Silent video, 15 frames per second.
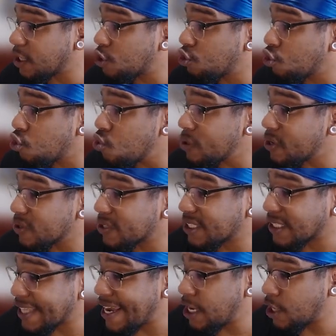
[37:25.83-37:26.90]
2 years
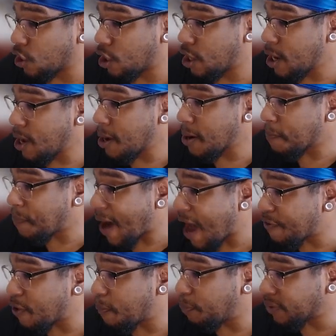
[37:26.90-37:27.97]
later by
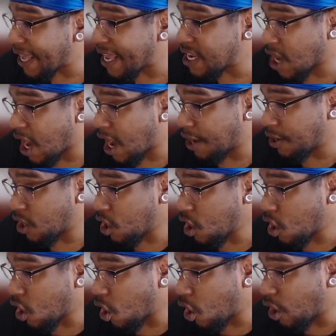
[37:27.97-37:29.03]
the Blade God
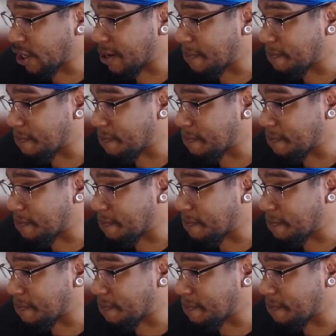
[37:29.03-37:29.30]
on